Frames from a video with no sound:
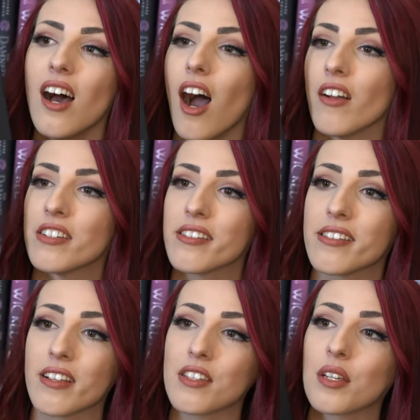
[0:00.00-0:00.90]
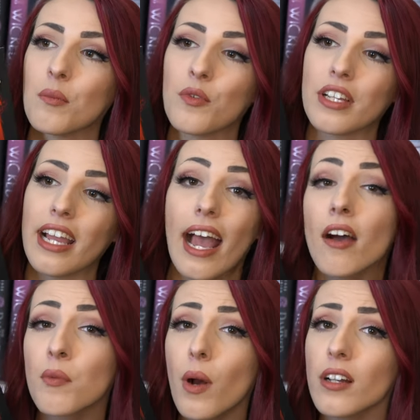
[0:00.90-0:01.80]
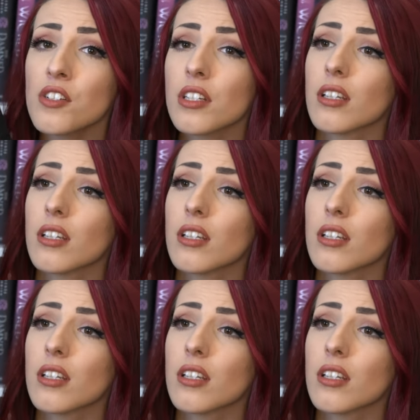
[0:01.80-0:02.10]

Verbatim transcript: Honestly, sounds like a movie I have watched,